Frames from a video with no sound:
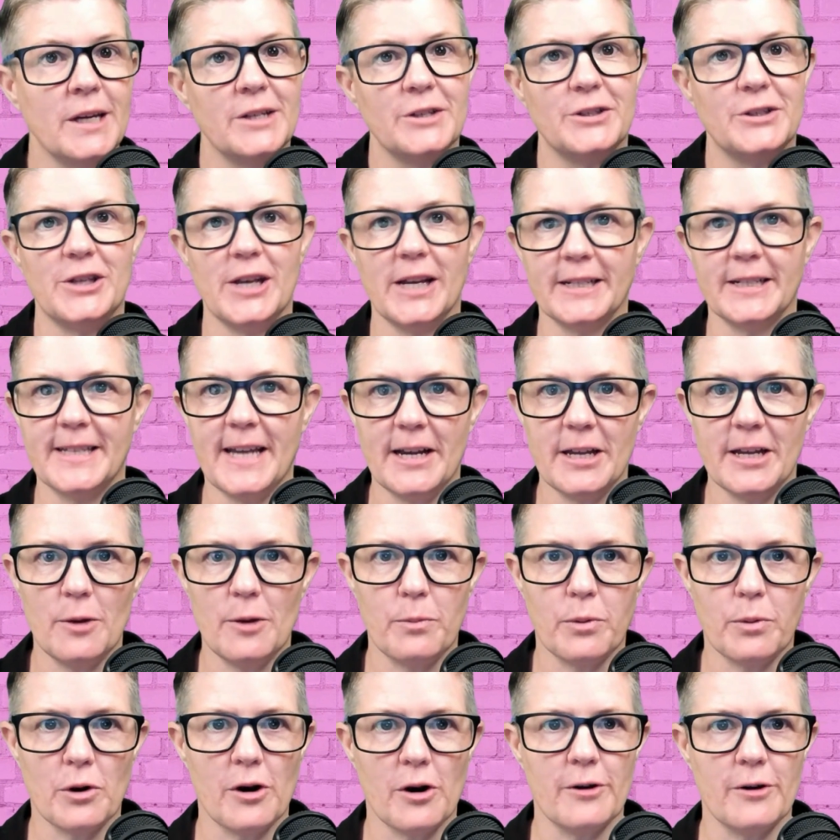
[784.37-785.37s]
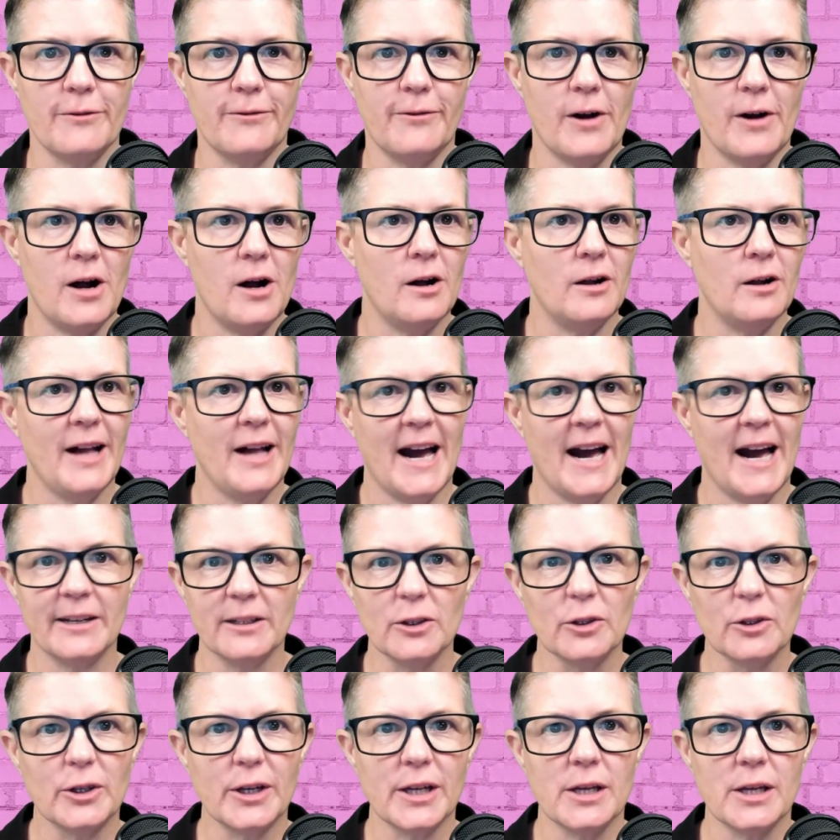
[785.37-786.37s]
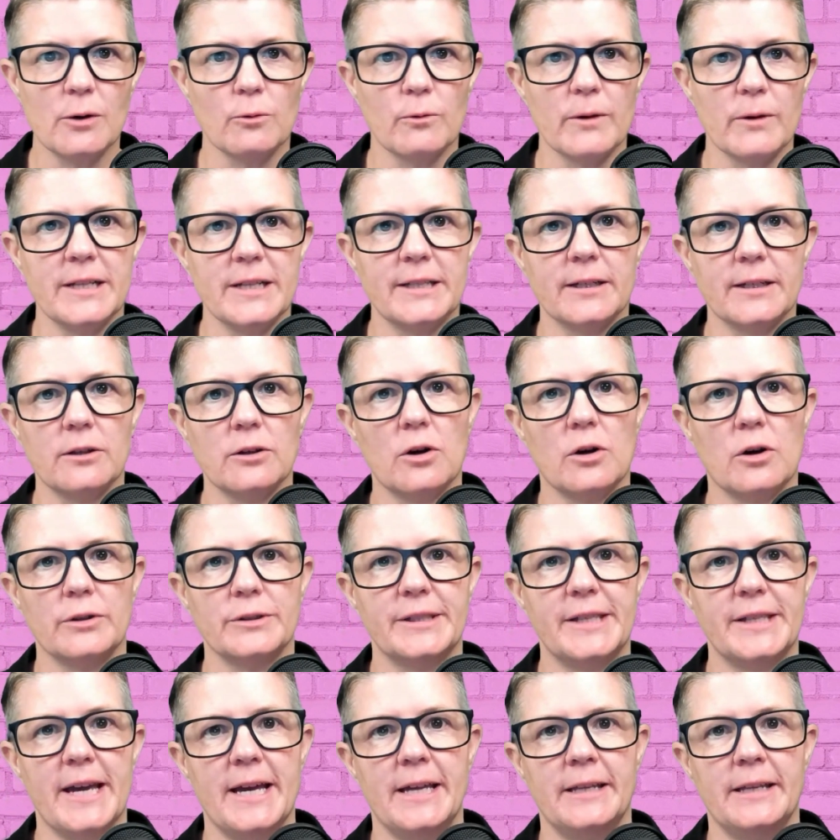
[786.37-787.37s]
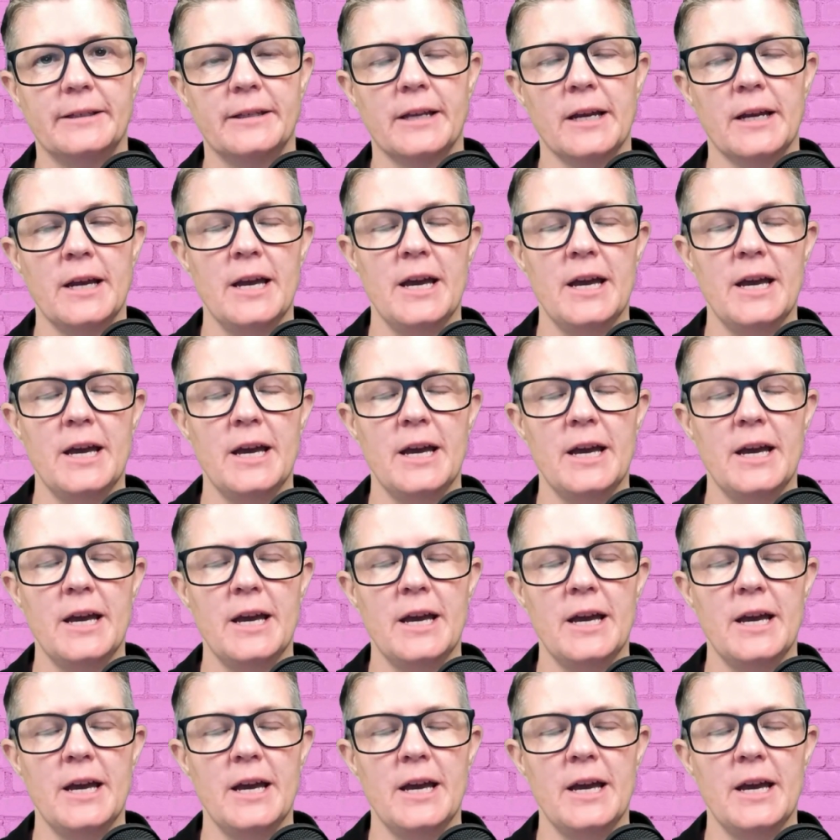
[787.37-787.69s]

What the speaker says: checked out your profile, had a look at your recent content.